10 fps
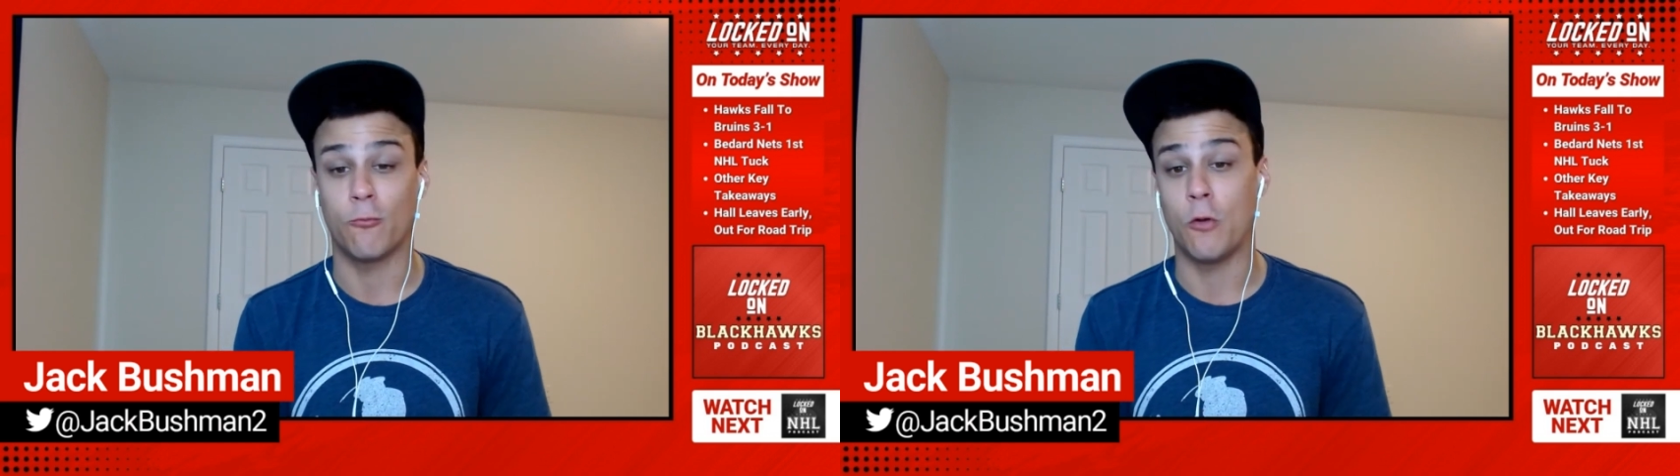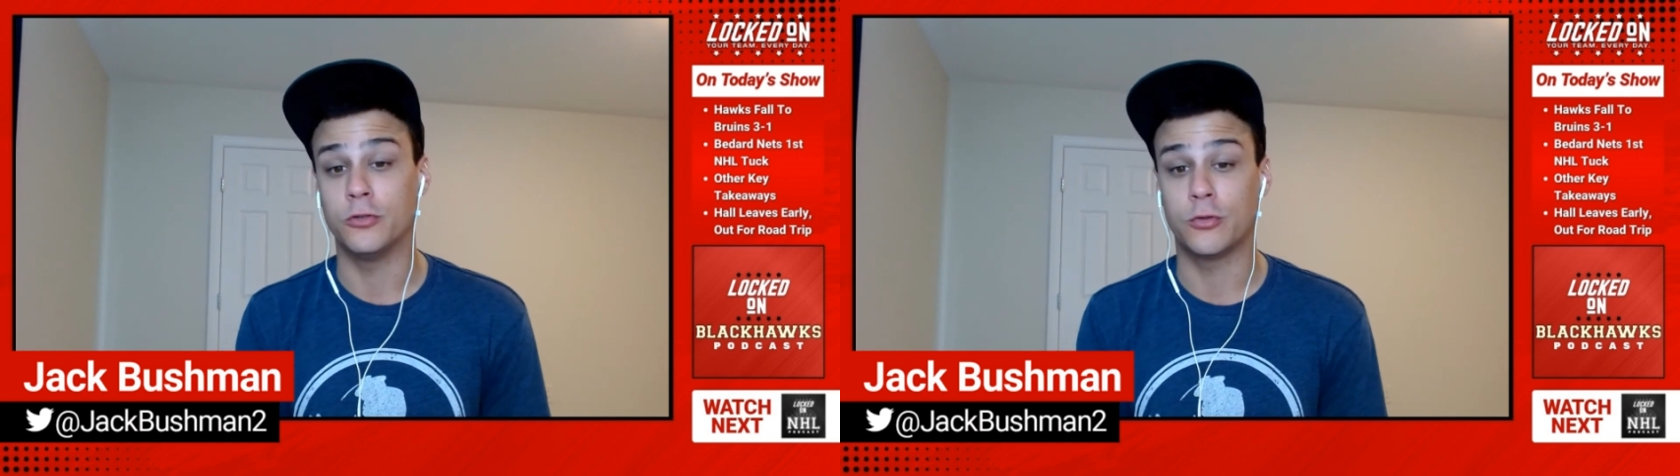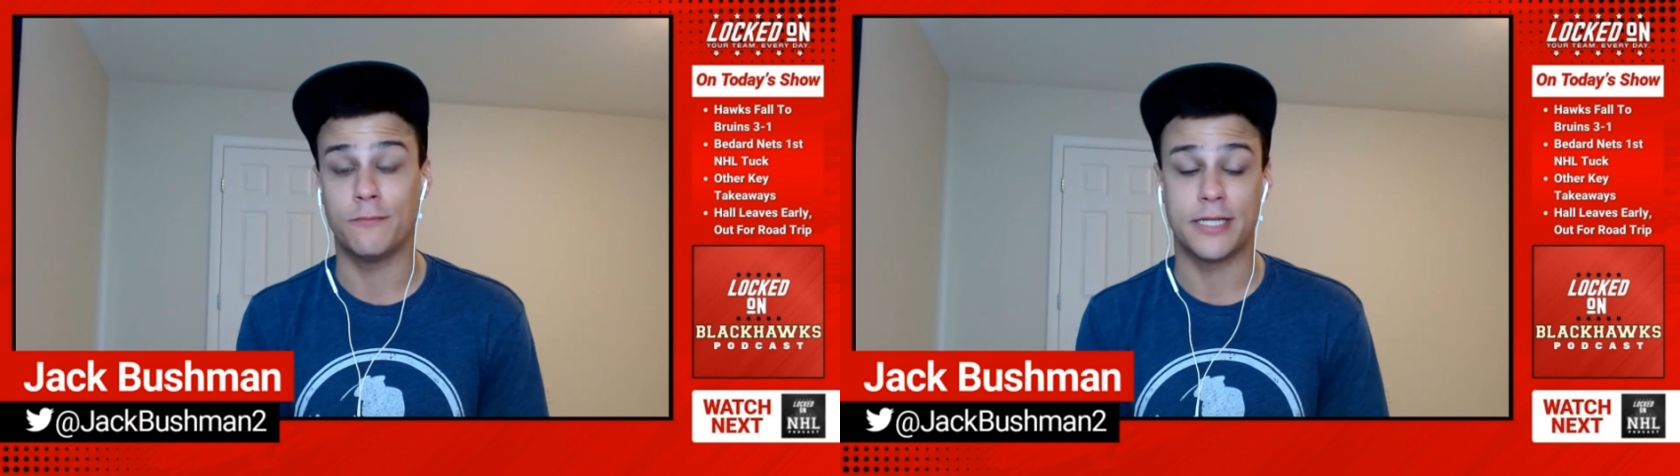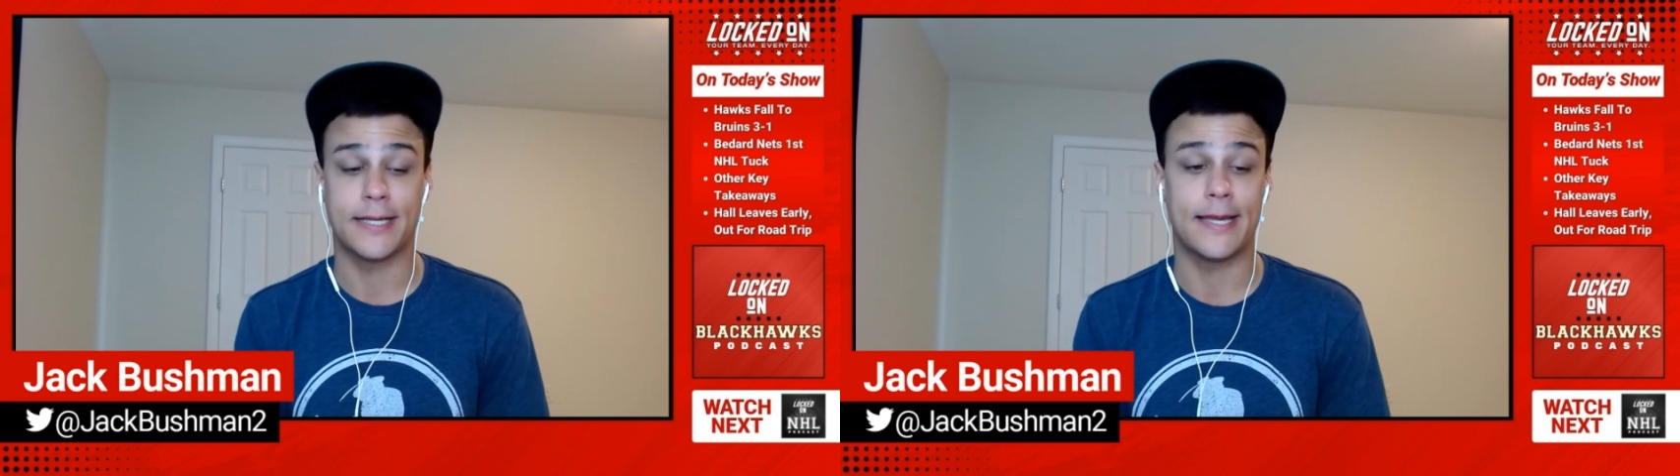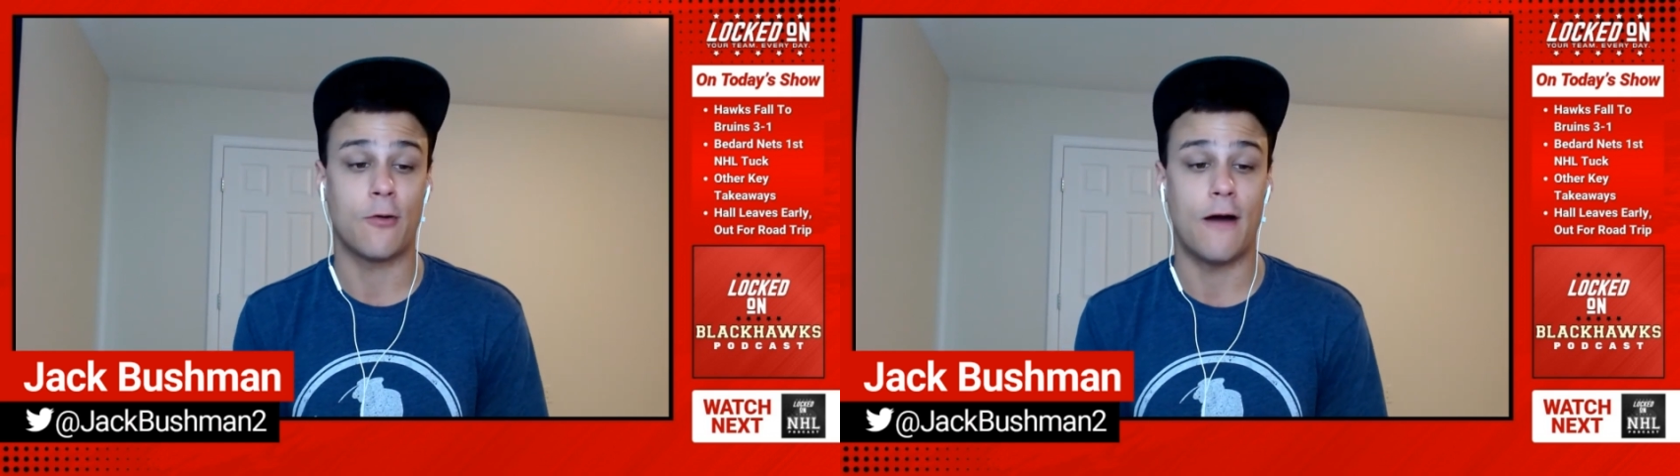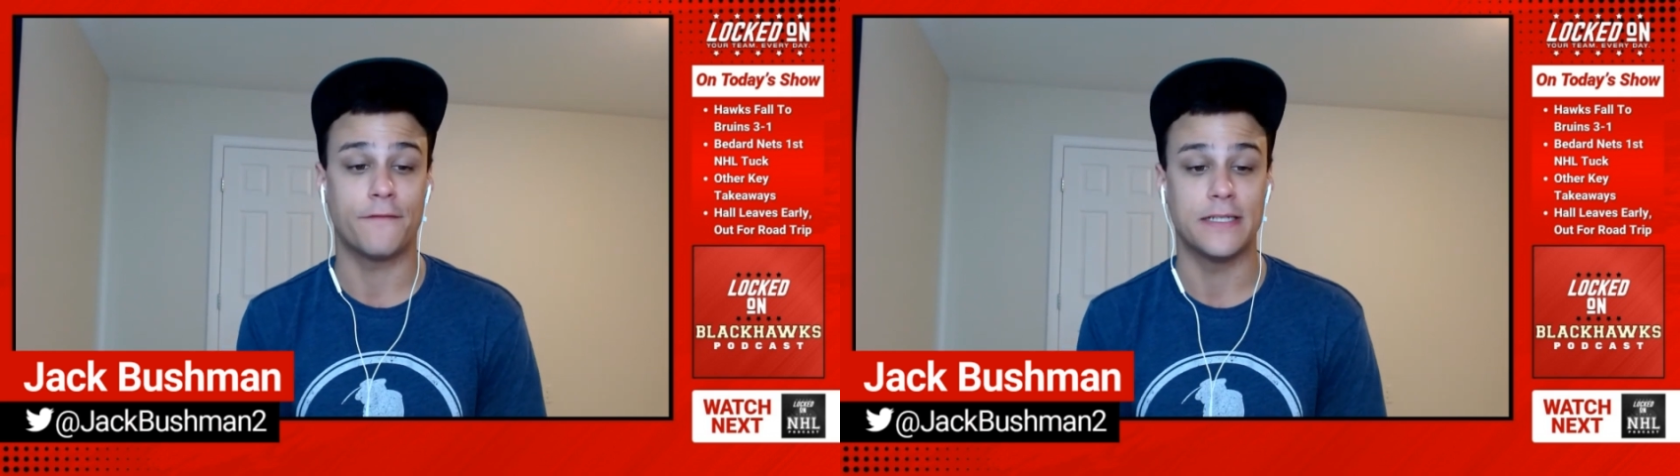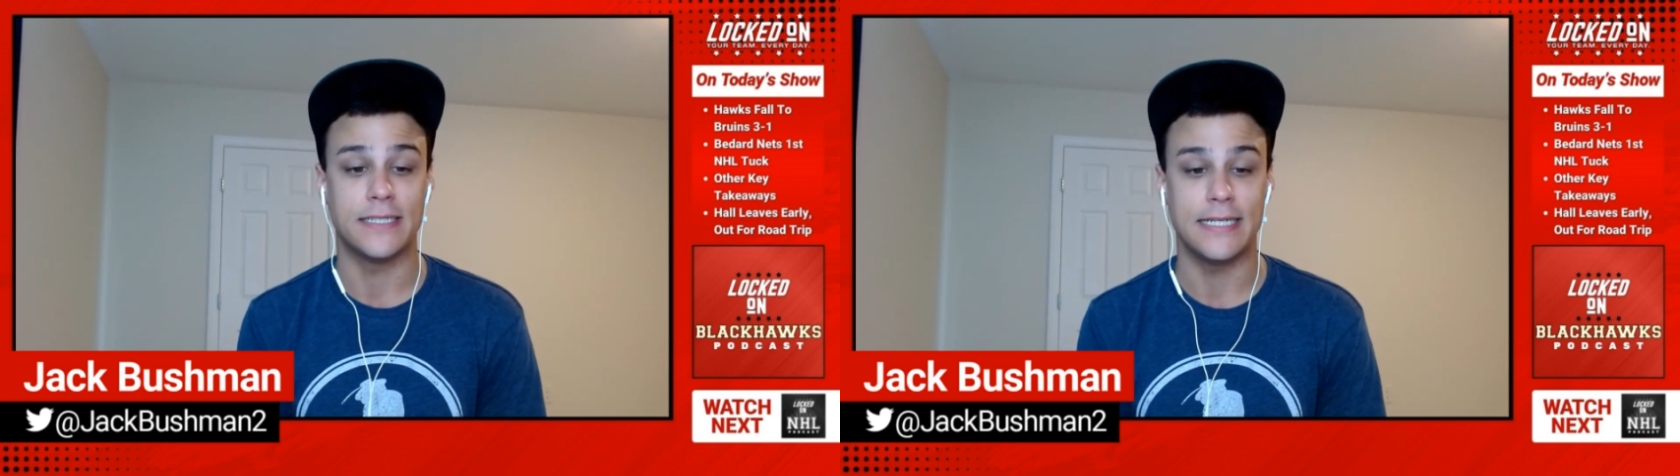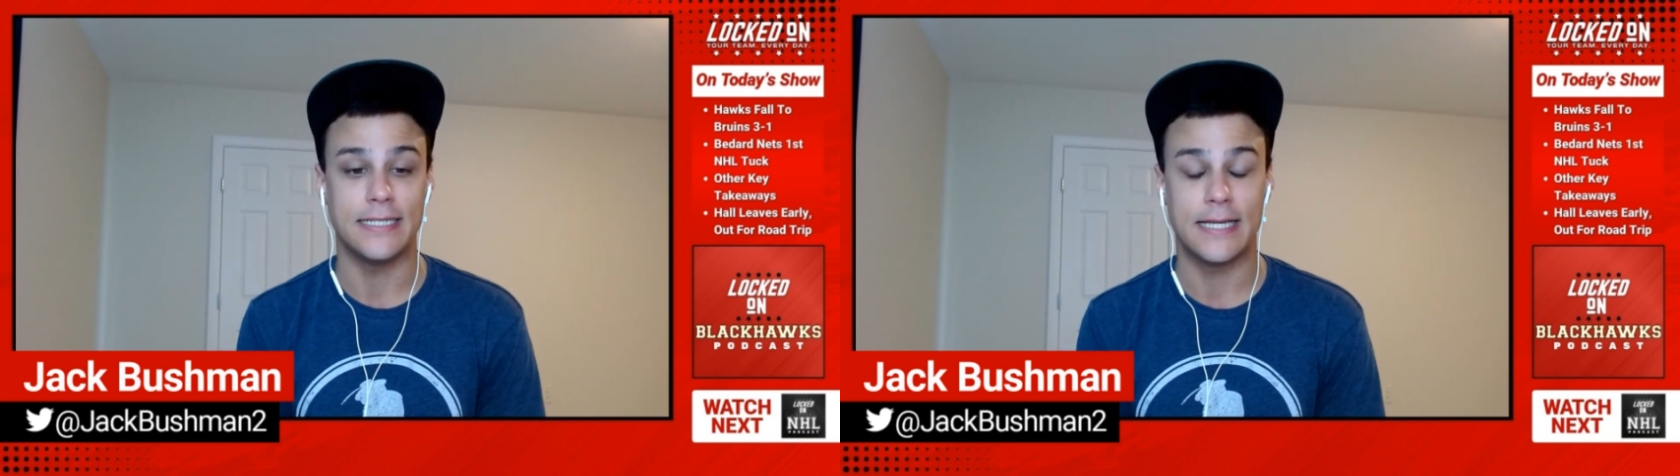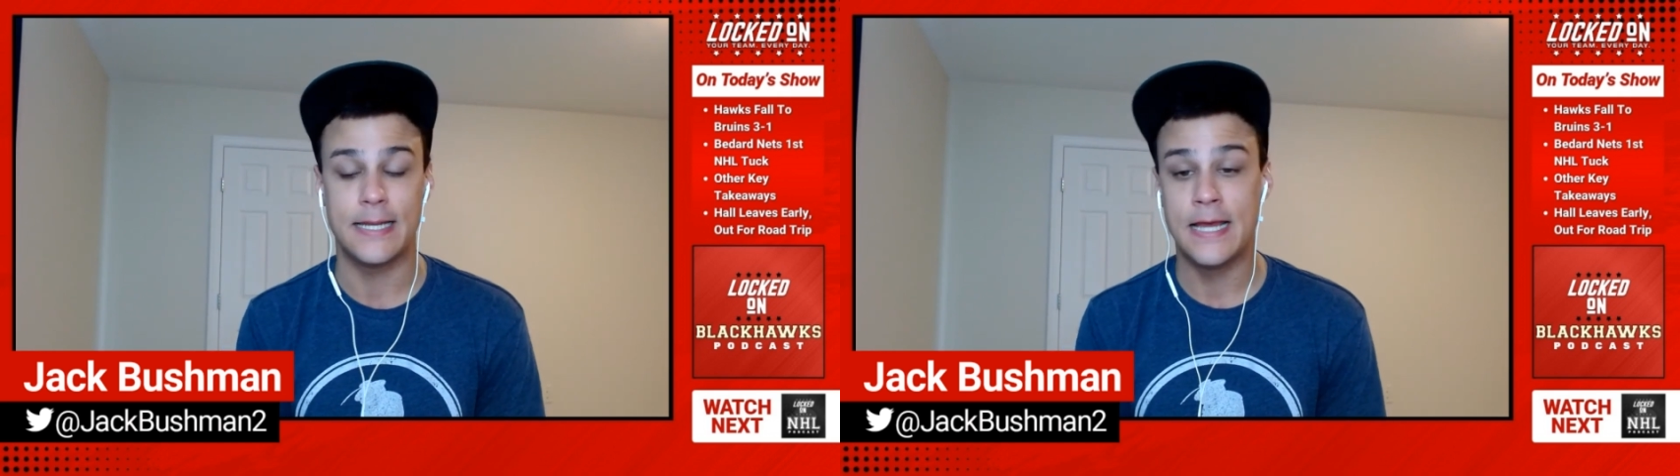road trip to kick off the season.